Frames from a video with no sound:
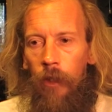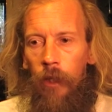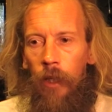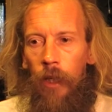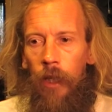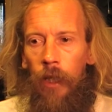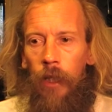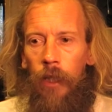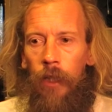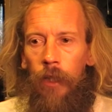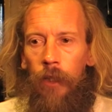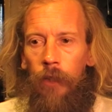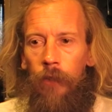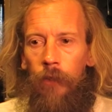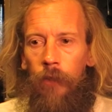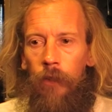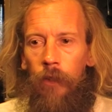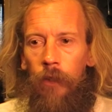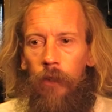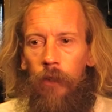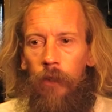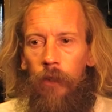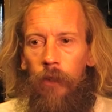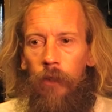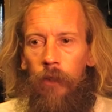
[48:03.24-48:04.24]
and
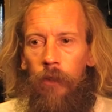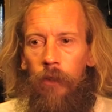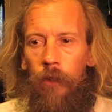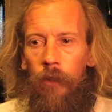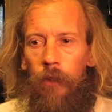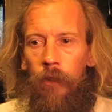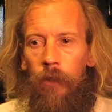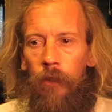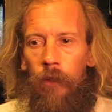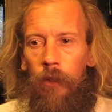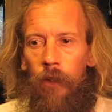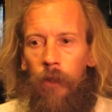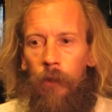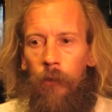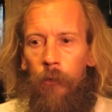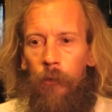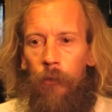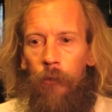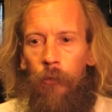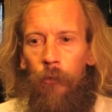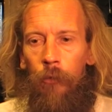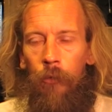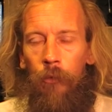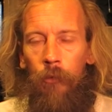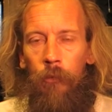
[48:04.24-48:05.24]
I
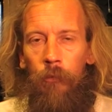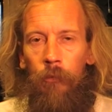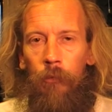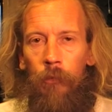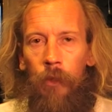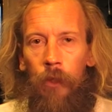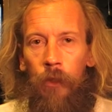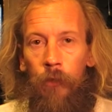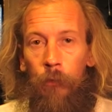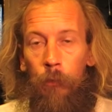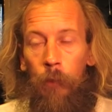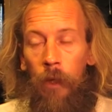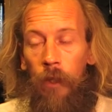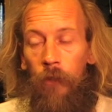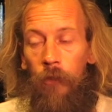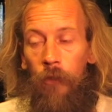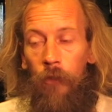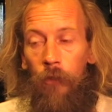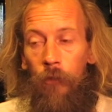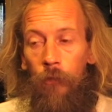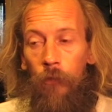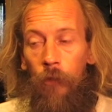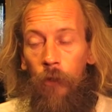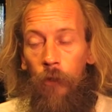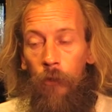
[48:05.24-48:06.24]
was expecting
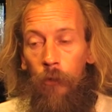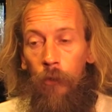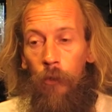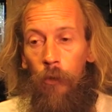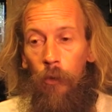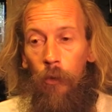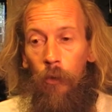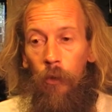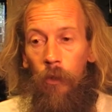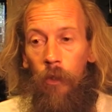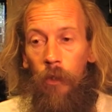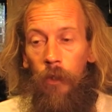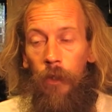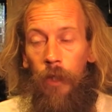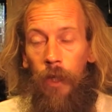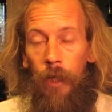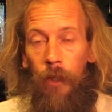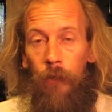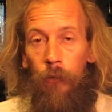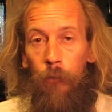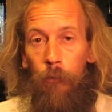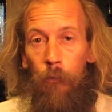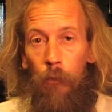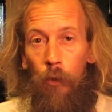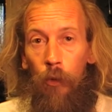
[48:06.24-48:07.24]
a phone call the
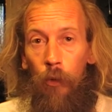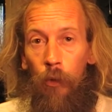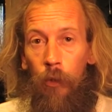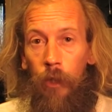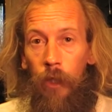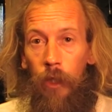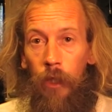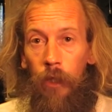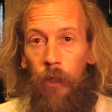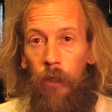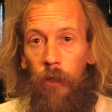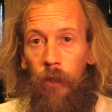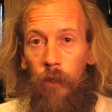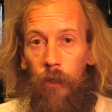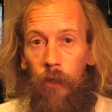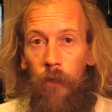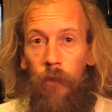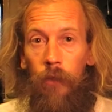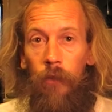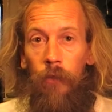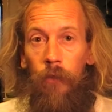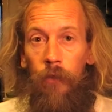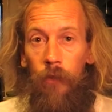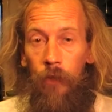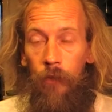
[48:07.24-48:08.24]
next morning
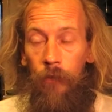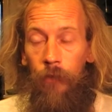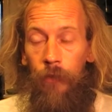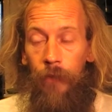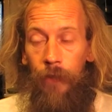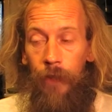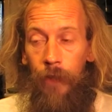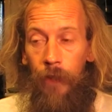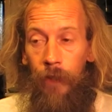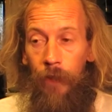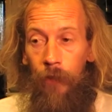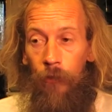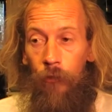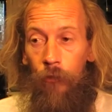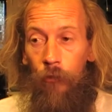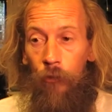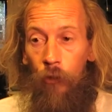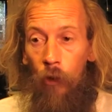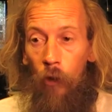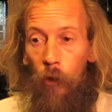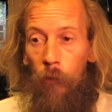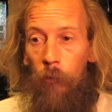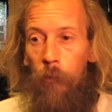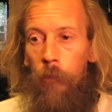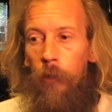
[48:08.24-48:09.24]
to see if I get this
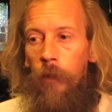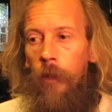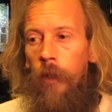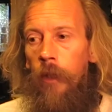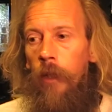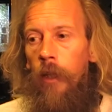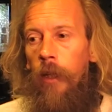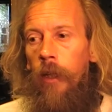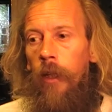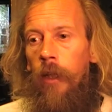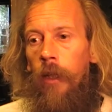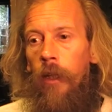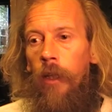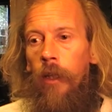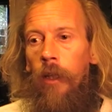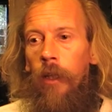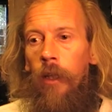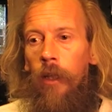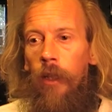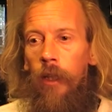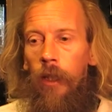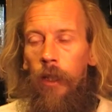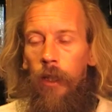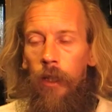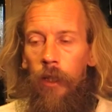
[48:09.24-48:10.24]
job.
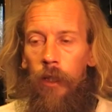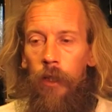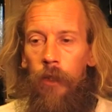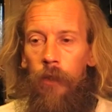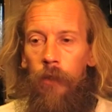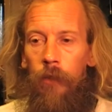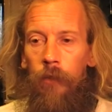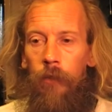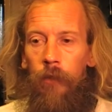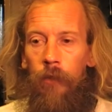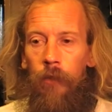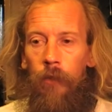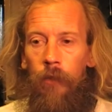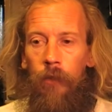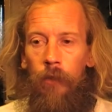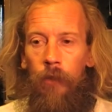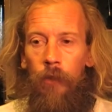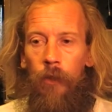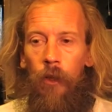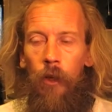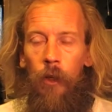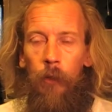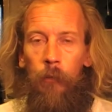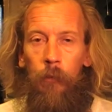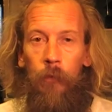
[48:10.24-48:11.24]
And the
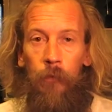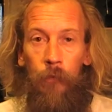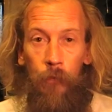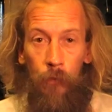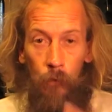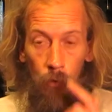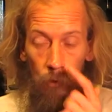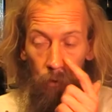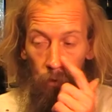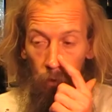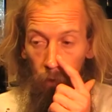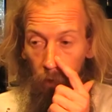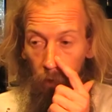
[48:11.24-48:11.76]
night before,